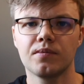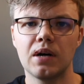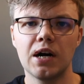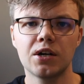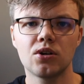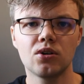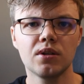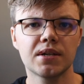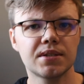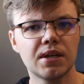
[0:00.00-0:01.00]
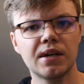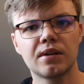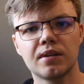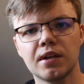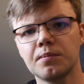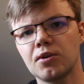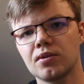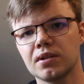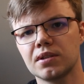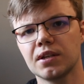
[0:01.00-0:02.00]
Are all external
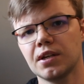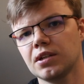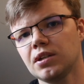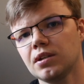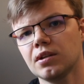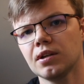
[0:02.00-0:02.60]
libraries that I need